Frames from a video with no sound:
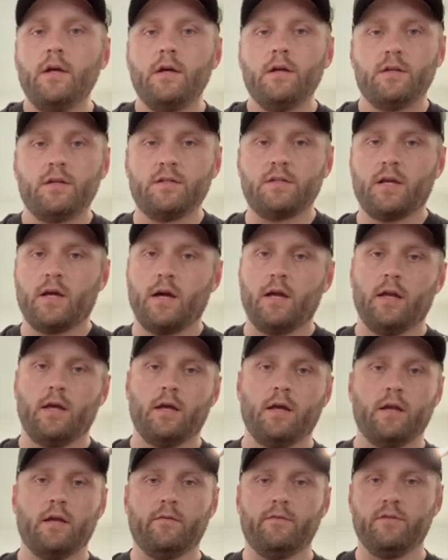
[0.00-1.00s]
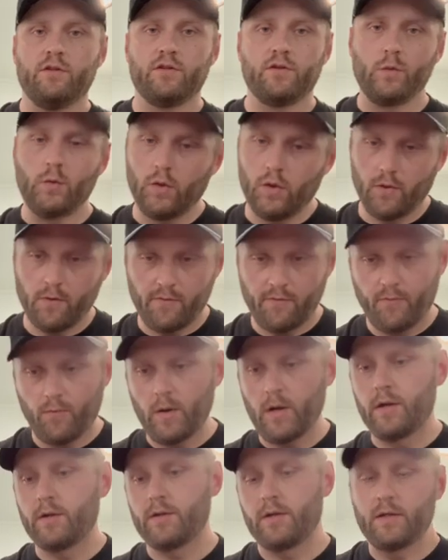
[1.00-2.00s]
just to kind of get a visual of
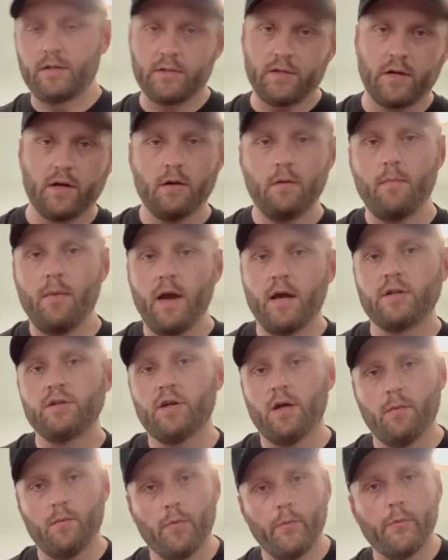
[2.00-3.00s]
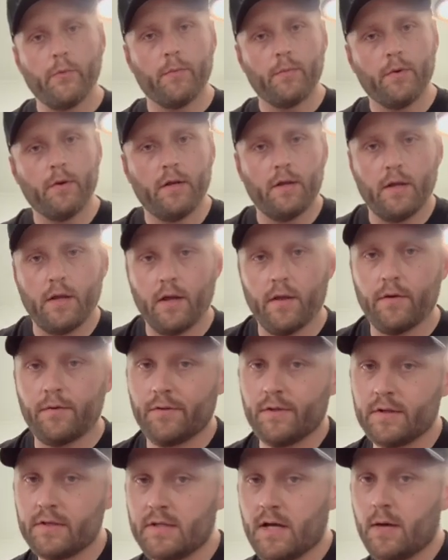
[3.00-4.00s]
where things are going to match up when we're putting together
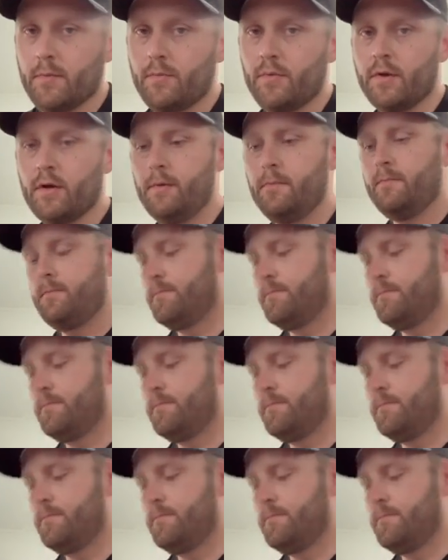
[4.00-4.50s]
the template.